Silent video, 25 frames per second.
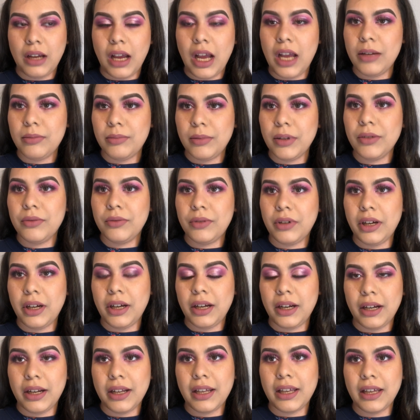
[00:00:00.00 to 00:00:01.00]
I've been
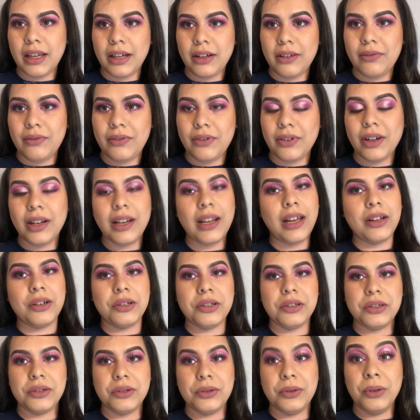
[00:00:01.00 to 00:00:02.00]
wearing it for like
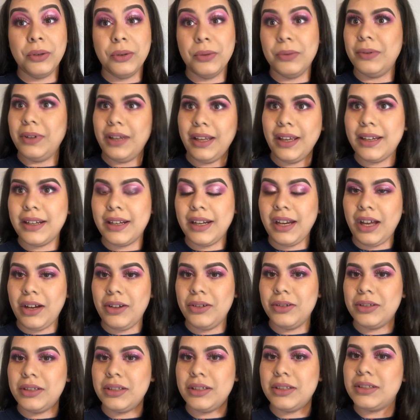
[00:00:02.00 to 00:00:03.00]
a whole week
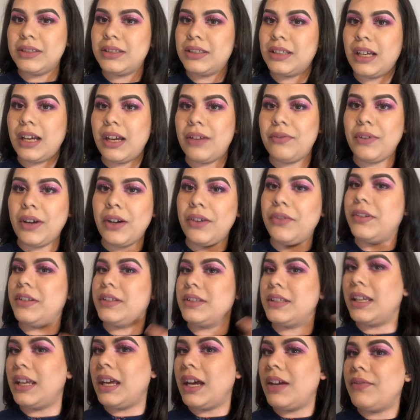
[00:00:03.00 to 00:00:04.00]
now, because I've
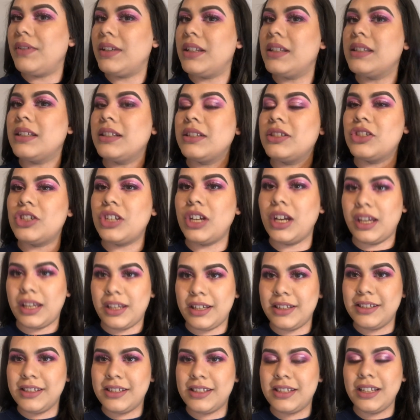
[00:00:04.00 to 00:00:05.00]
obviously haven't done
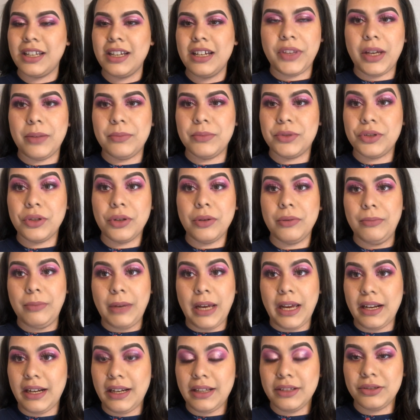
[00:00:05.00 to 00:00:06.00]
check-ins. I'm so
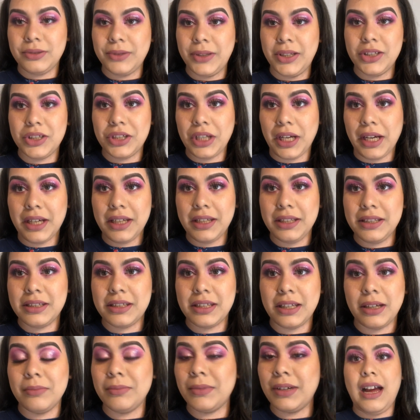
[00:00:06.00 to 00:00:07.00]
bad at doing check-ins.
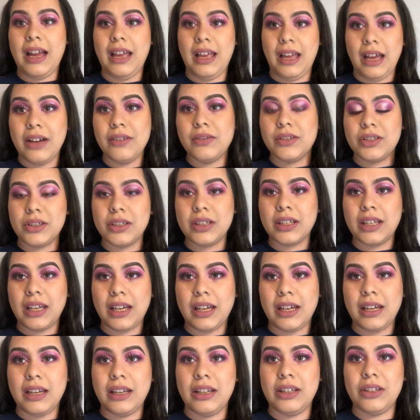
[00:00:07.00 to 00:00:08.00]
I have to
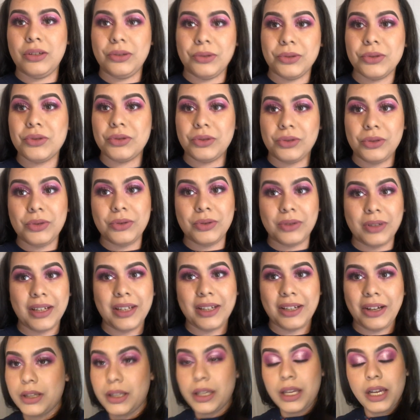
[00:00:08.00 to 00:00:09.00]
get used to
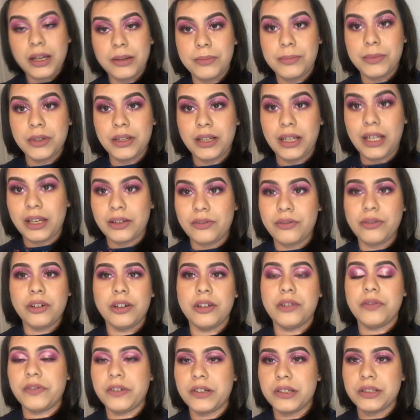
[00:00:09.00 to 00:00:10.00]
doing it. Yeah, but like for
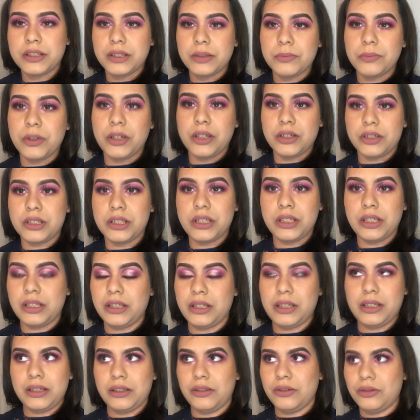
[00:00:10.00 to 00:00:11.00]
a first impression
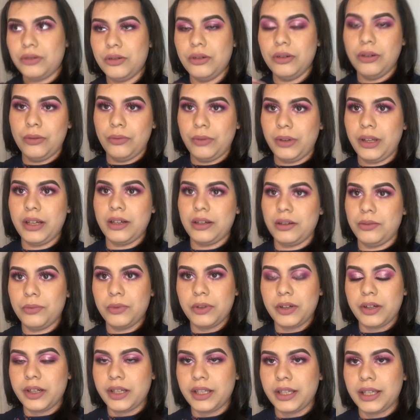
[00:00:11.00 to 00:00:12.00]
and a whole week of
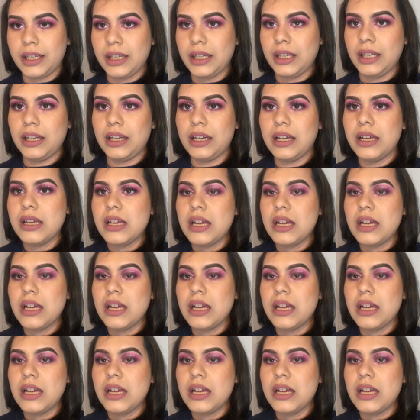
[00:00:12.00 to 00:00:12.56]
wearing it,